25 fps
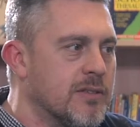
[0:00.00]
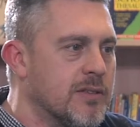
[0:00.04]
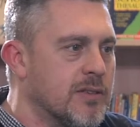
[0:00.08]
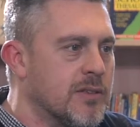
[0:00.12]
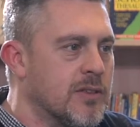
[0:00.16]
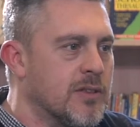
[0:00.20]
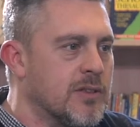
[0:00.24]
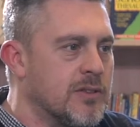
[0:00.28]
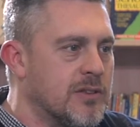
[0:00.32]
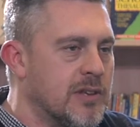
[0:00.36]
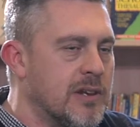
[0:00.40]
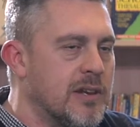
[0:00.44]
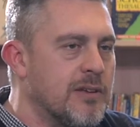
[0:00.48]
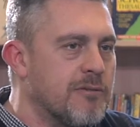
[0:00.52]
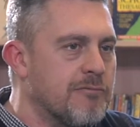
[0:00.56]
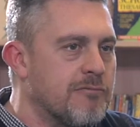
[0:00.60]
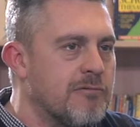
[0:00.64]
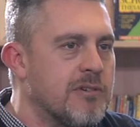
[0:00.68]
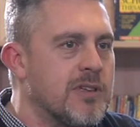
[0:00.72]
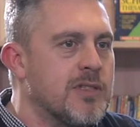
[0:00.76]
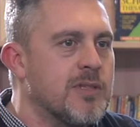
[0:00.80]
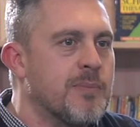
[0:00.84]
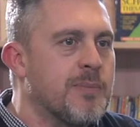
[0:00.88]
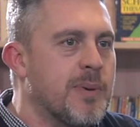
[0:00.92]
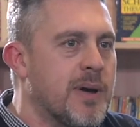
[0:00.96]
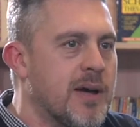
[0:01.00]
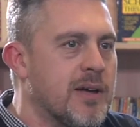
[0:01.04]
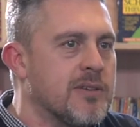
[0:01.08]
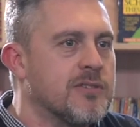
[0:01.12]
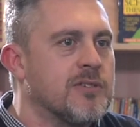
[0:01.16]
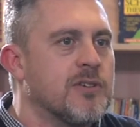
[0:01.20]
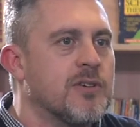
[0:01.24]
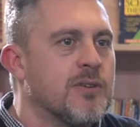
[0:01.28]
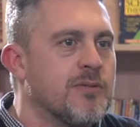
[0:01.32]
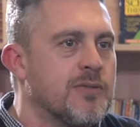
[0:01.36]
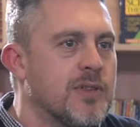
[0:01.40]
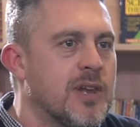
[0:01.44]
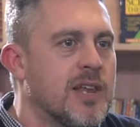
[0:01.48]
the delivery, the
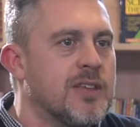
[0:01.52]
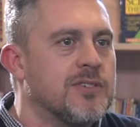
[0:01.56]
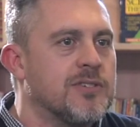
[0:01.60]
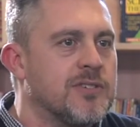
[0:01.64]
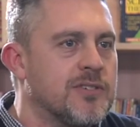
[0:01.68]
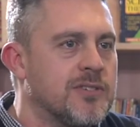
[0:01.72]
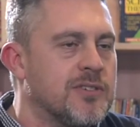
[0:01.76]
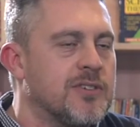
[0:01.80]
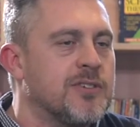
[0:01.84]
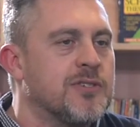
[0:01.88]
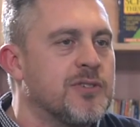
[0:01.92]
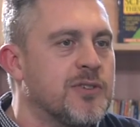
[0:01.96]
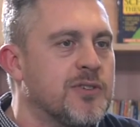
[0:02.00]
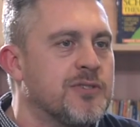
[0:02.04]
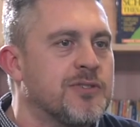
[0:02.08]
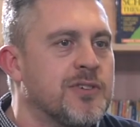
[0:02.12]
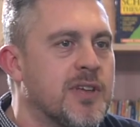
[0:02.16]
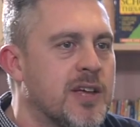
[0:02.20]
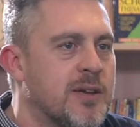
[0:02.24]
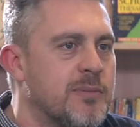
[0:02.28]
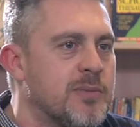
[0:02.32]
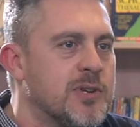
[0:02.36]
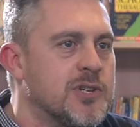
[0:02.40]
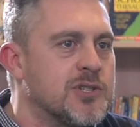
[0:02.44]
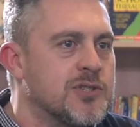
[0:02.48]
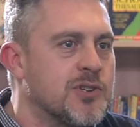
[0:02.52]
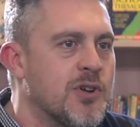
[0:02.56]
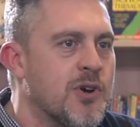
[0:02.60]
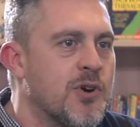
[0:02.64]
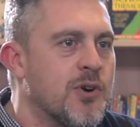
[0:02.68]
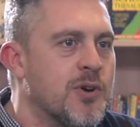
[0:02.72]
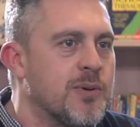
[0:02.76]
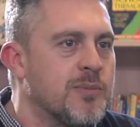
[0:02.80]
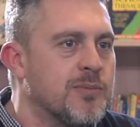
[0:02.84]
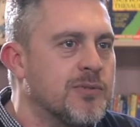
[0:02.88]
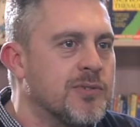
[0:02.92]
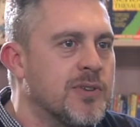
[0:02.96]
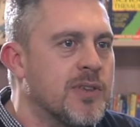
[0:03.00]
pattern of the lessons is the same each
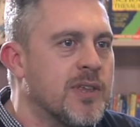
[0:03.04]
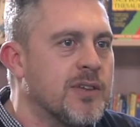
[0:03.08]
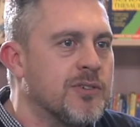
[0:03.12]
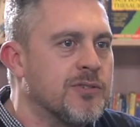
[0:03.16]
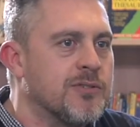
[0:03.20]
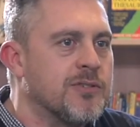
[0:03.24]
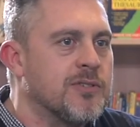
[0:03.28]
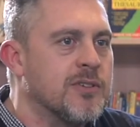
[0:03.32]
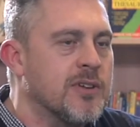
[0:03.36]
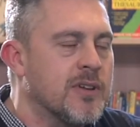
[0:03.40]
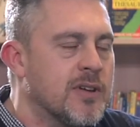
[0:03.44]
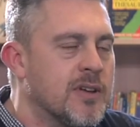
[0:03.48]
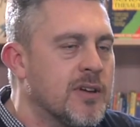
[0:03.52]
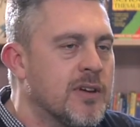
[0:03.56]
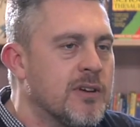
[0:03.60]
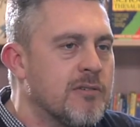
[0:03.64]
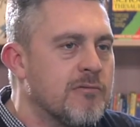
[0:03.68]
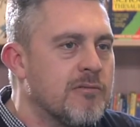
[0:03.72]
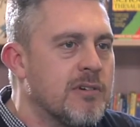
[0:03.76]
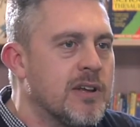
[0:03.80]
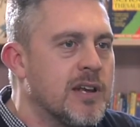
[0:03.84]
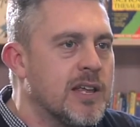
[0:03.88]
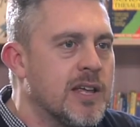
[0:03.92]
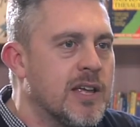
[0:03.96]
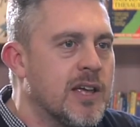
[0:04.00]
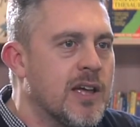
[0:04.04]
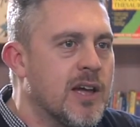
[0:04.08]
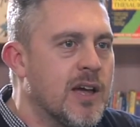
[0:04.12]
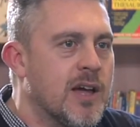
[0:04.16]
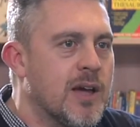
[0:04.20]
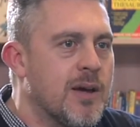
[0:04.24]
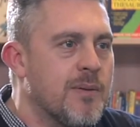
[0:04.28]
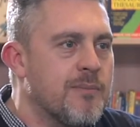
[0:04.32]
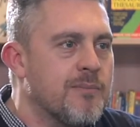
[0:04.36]
time. So that's really